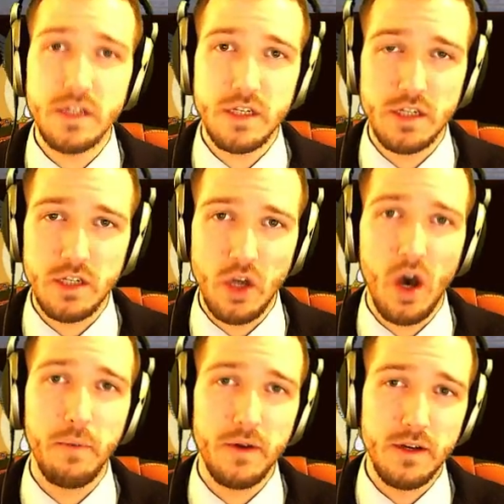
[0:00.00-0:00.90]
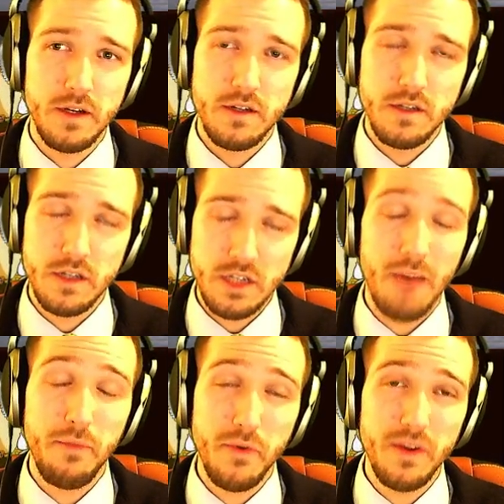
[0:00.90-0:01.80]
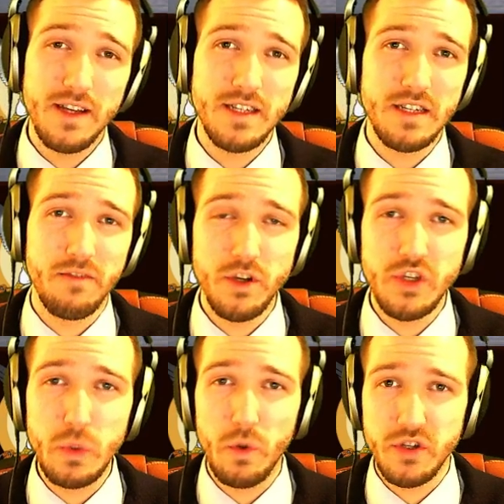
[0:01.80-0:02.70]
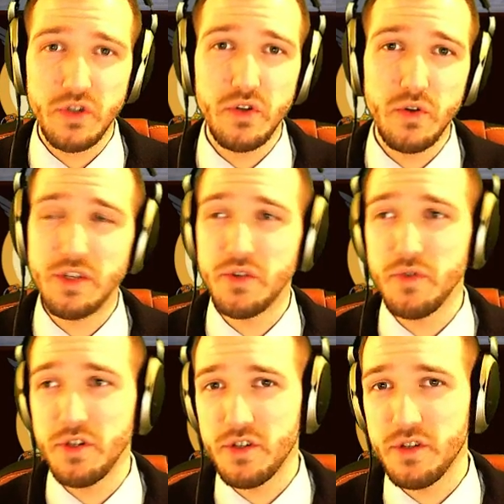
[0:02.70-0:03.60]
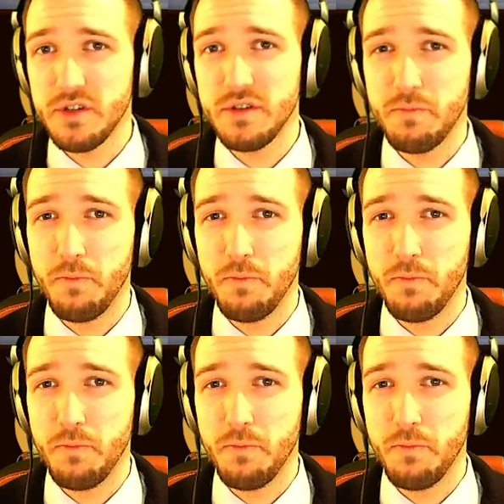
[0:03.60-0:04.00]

top 3 lists of what you want to do as soon as